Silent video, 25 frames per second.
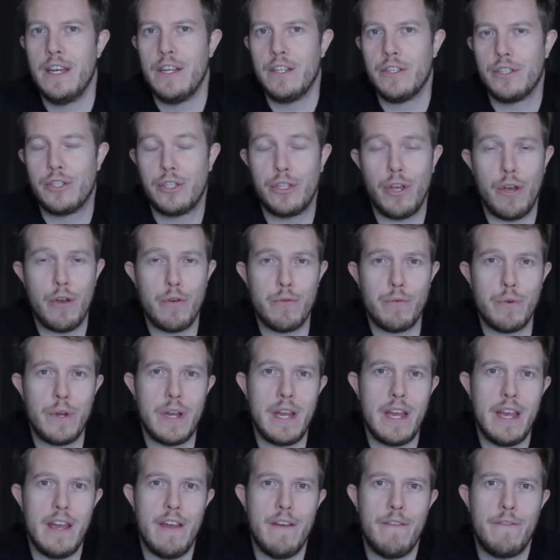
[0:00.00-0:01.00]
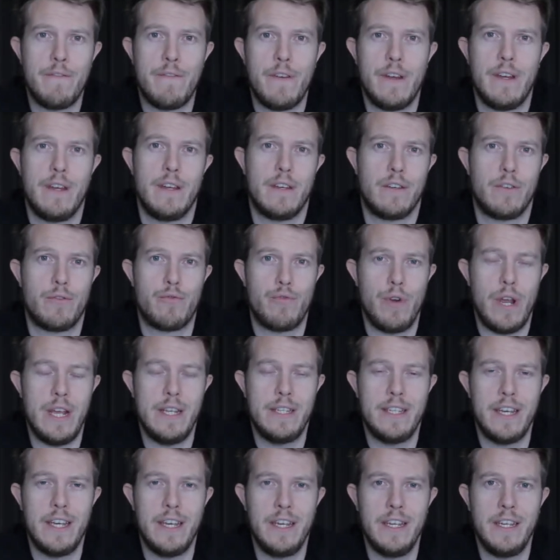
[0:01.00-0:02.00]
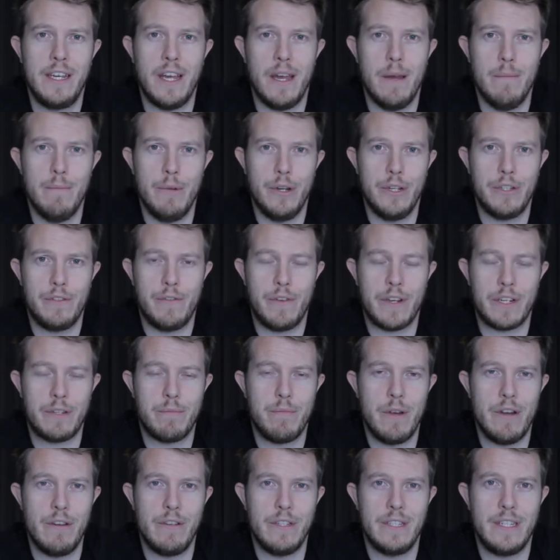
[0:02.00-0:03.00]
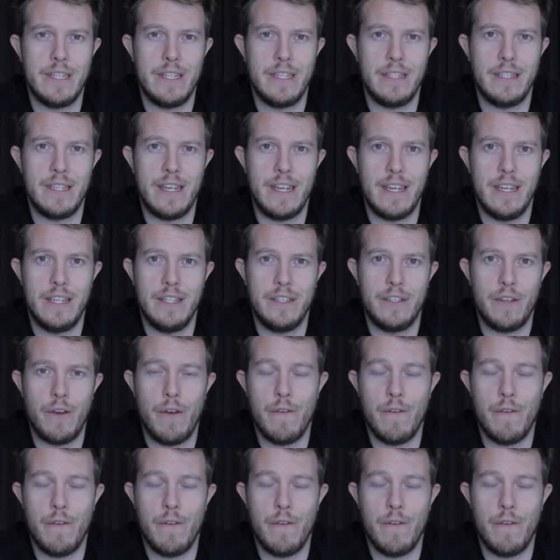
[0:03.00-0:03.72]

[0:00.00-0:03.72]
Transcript: So if creating immersive experiences is